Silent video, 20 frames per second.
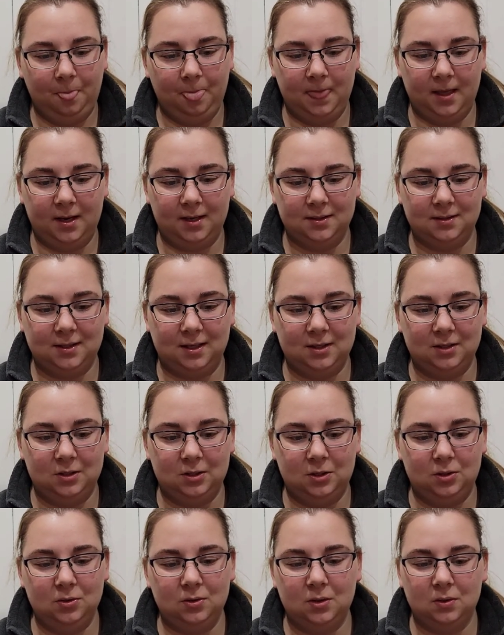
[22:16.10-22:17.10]
like it says
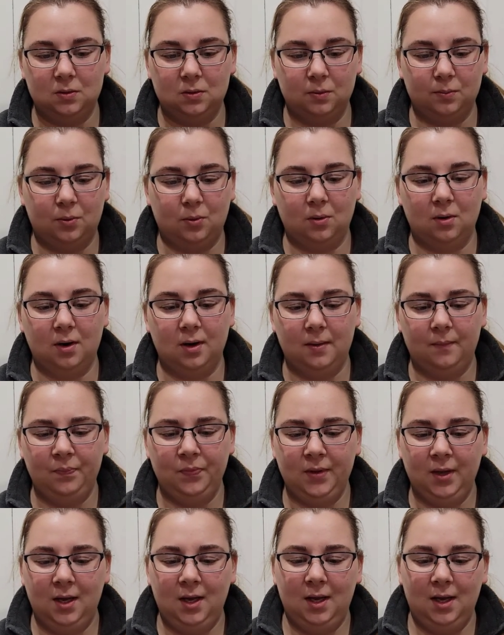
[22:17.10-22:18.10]
users report
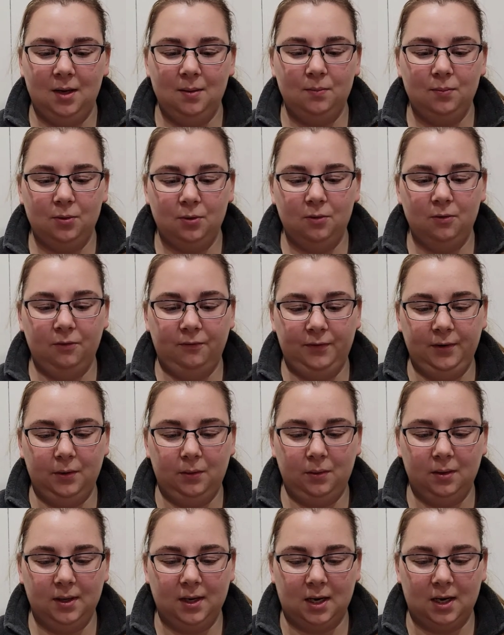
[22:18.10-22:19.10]
improved
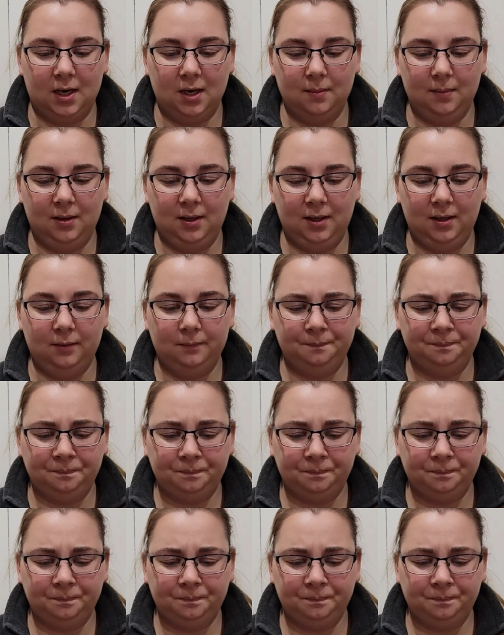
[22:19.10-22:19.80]
fuel economy.